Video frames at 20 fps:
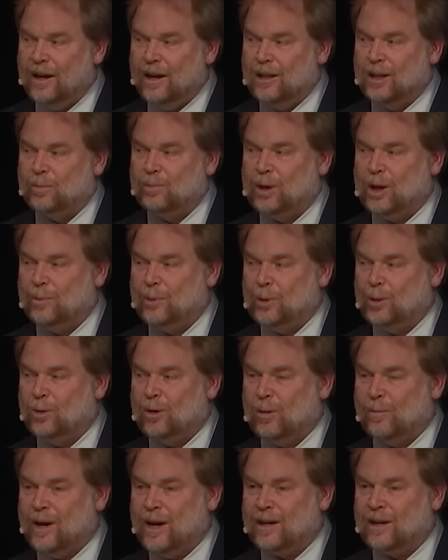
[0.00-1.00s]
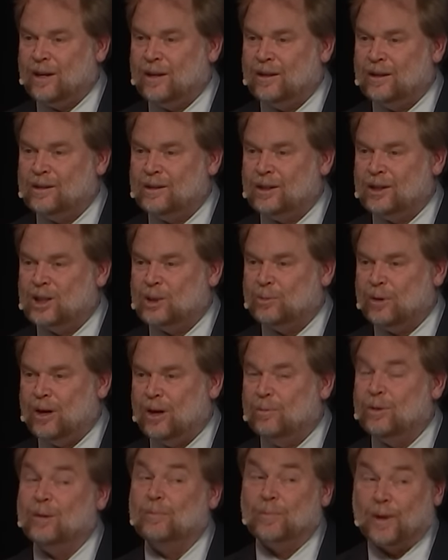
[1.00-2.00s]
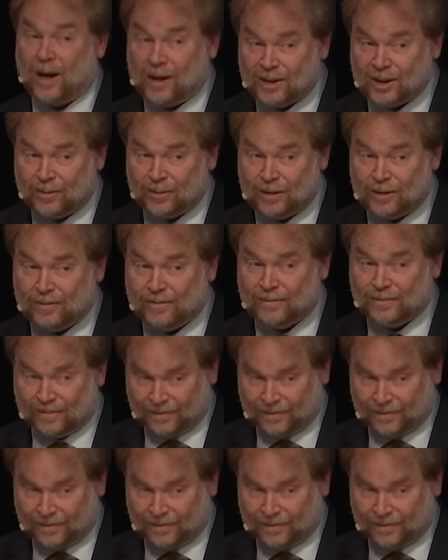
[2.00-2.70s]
the people who are making this experiment possible.